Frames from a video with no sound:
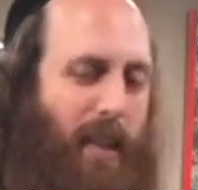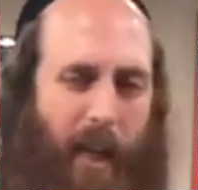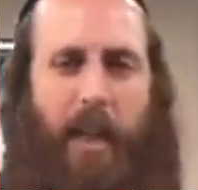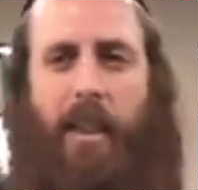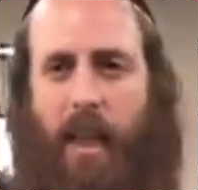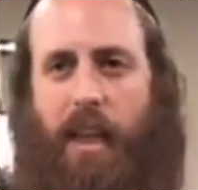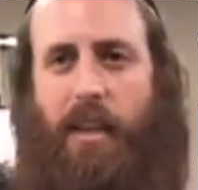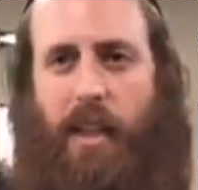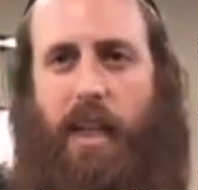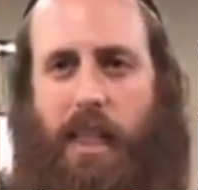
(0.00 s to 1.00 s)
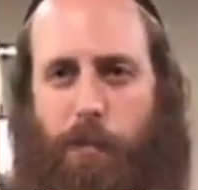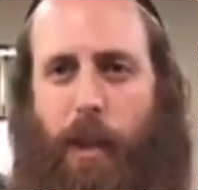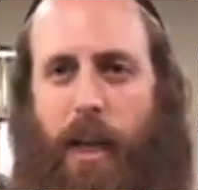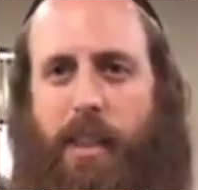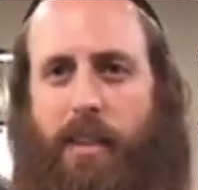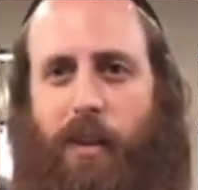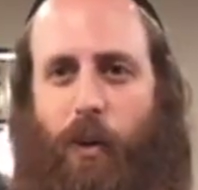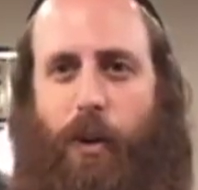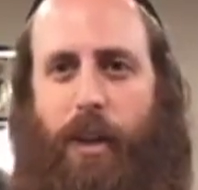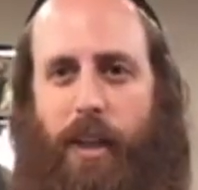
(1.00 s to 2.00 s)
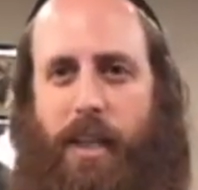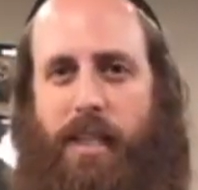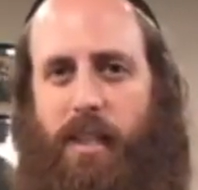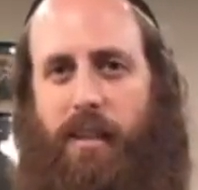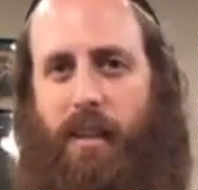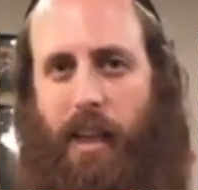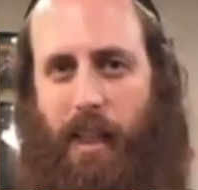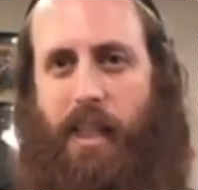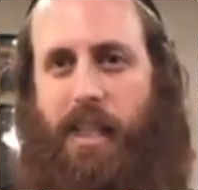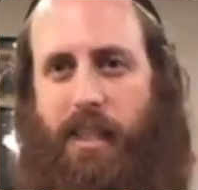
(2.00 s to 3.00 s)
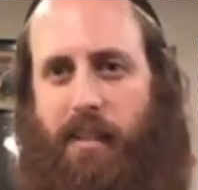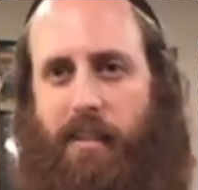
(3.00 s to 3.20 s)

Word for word: And then he explained who he is, at least